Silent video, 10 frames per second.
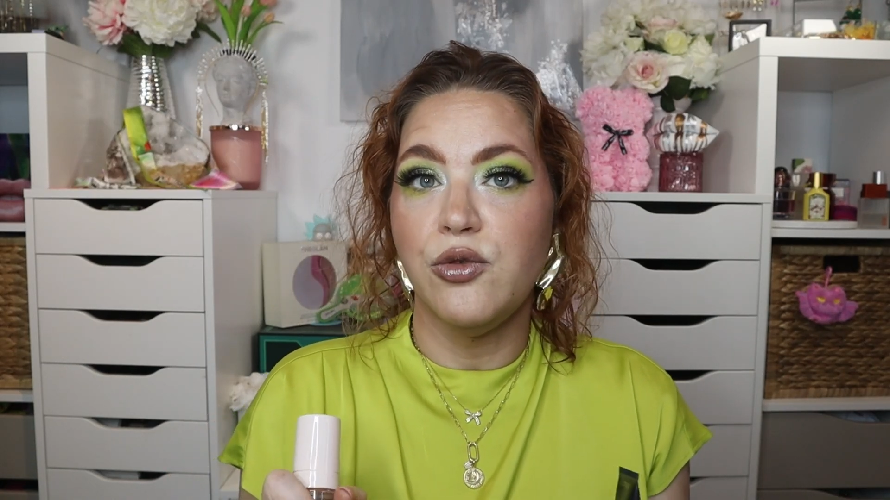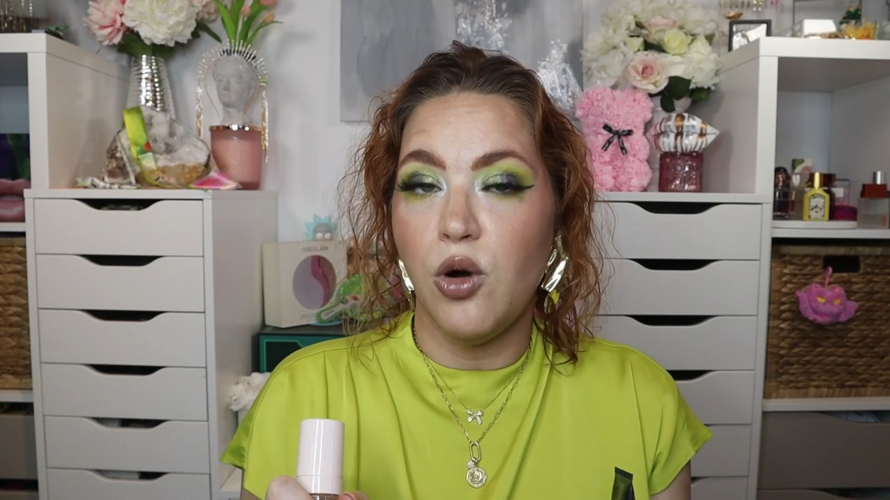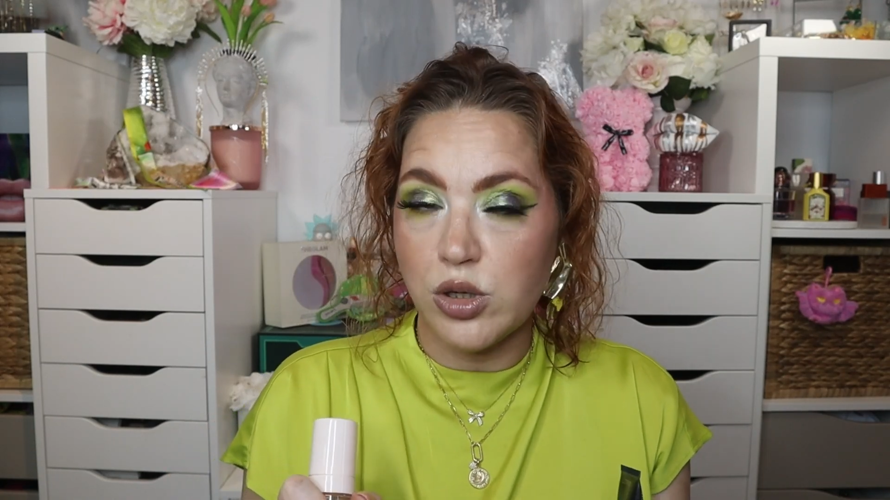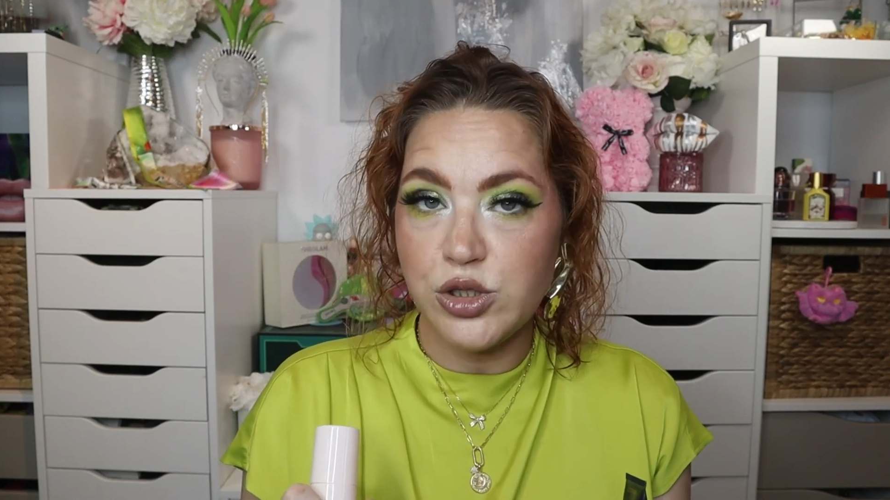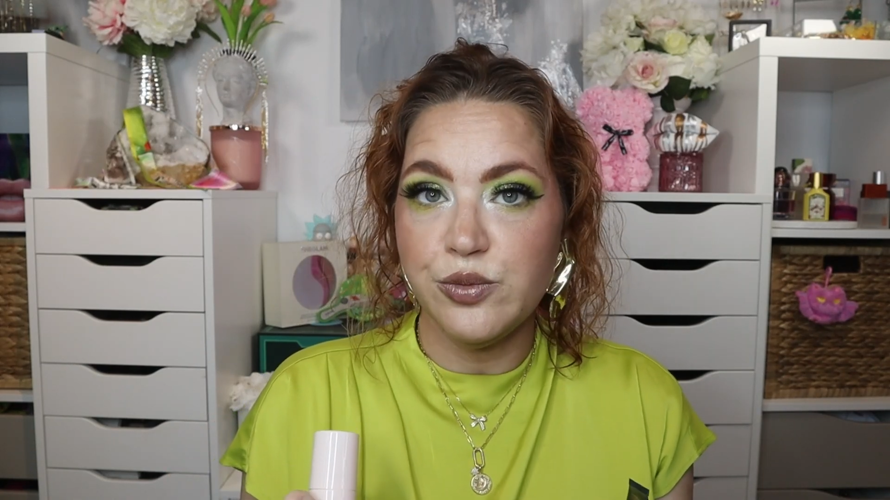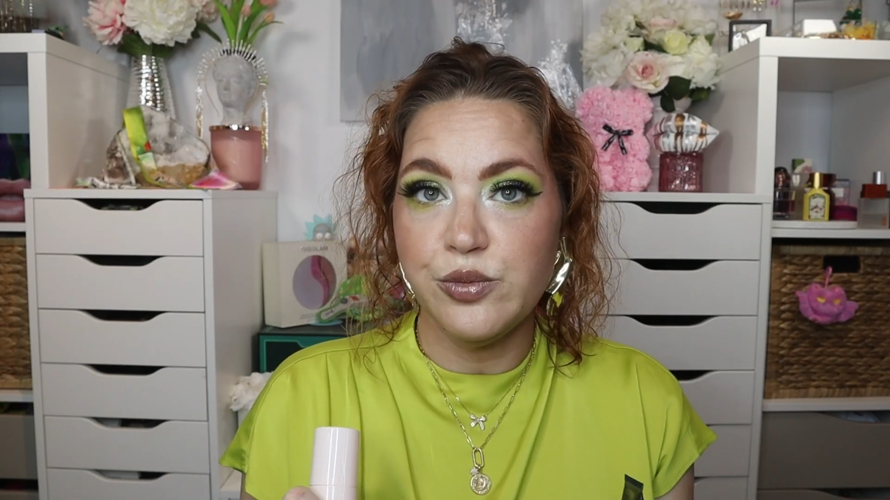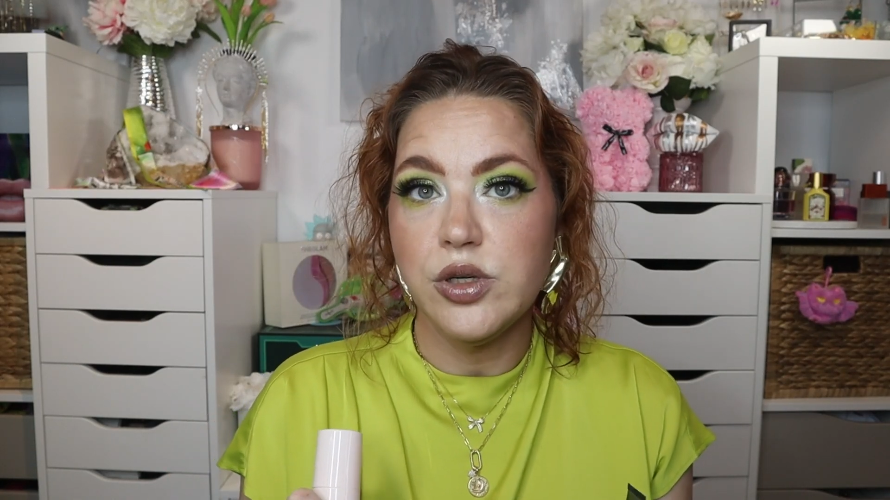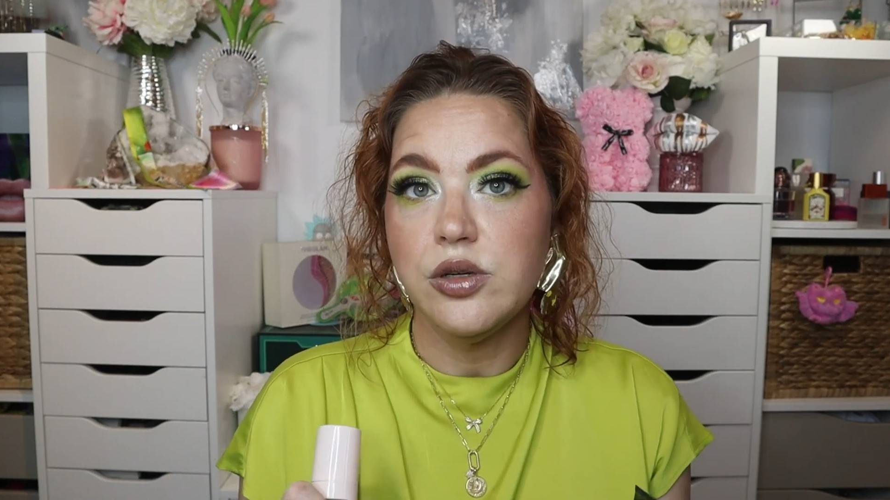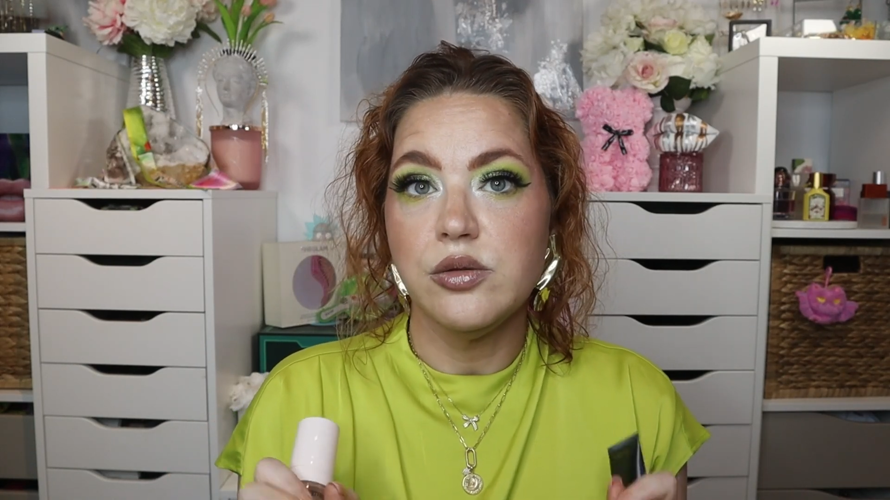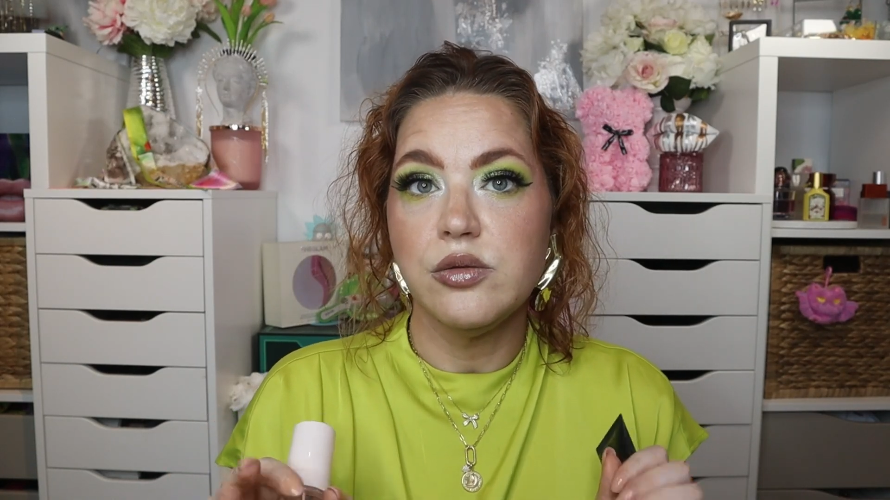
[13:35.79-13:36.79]

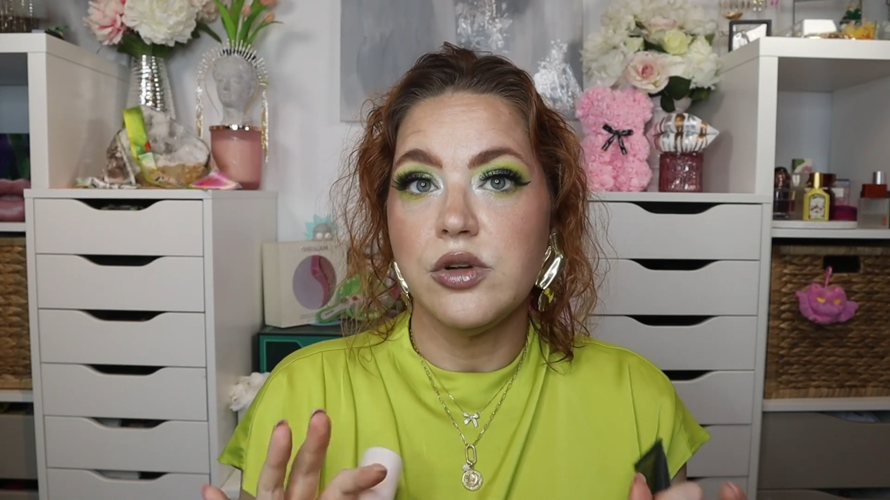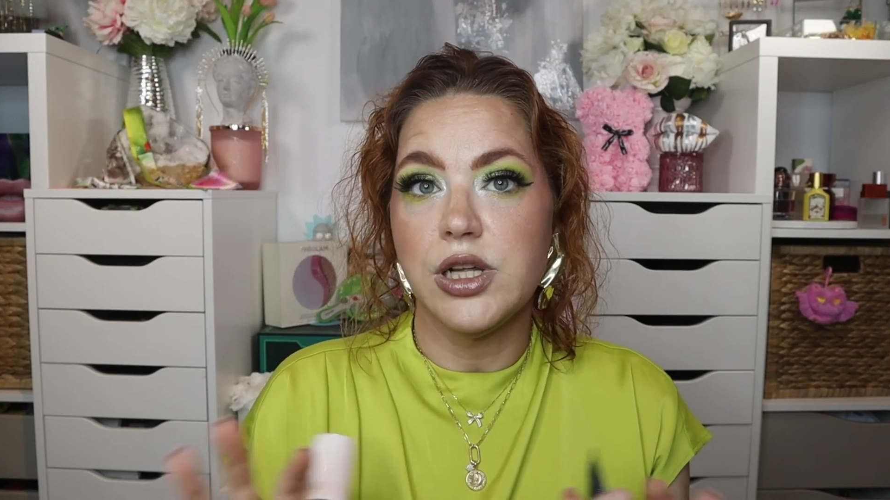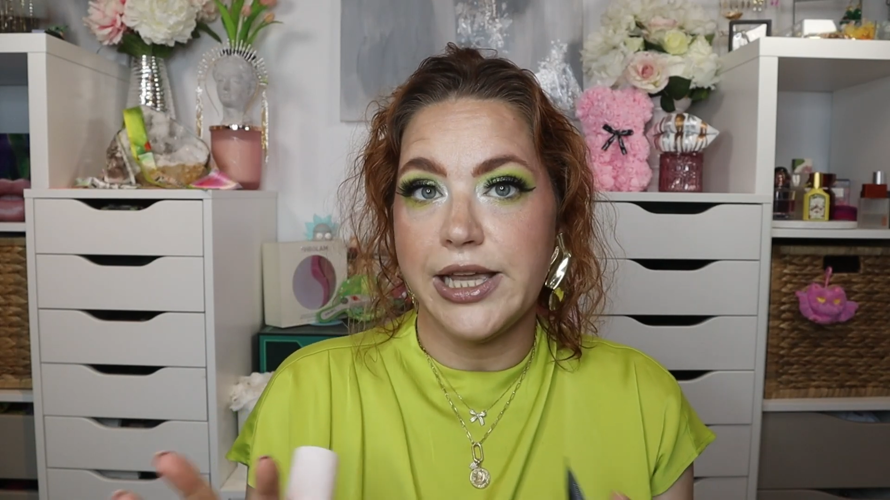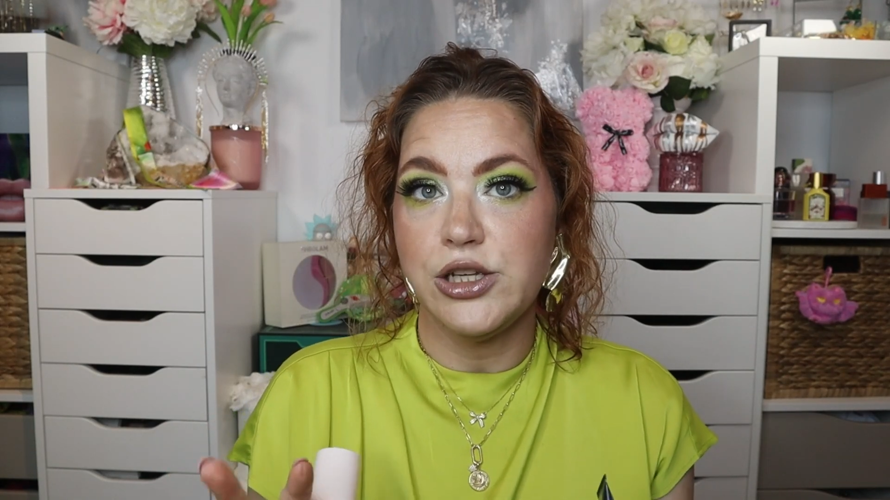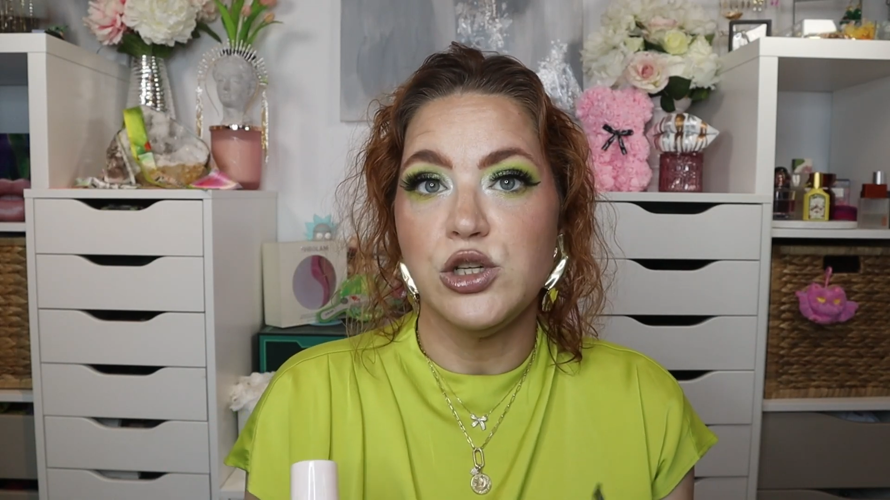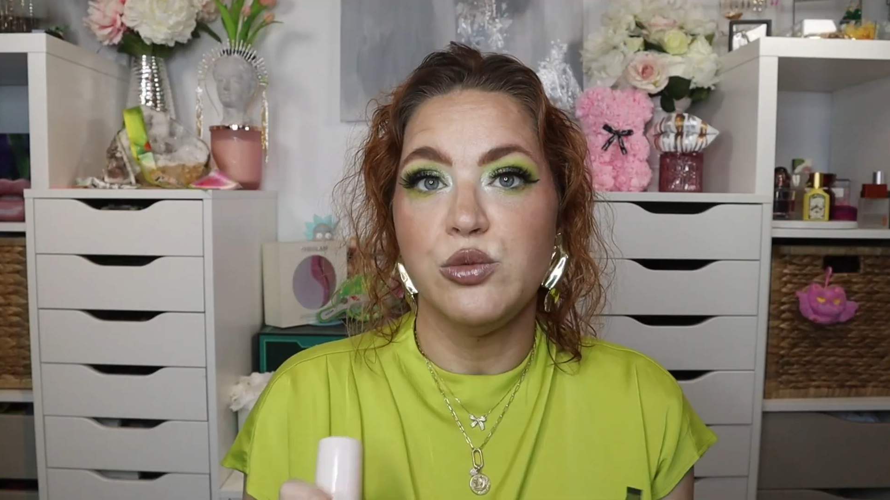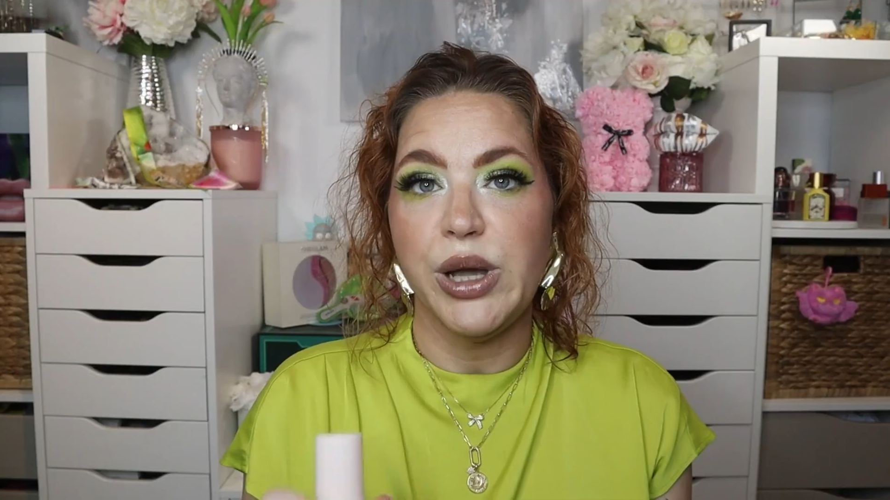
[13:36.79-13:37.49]
autumn collection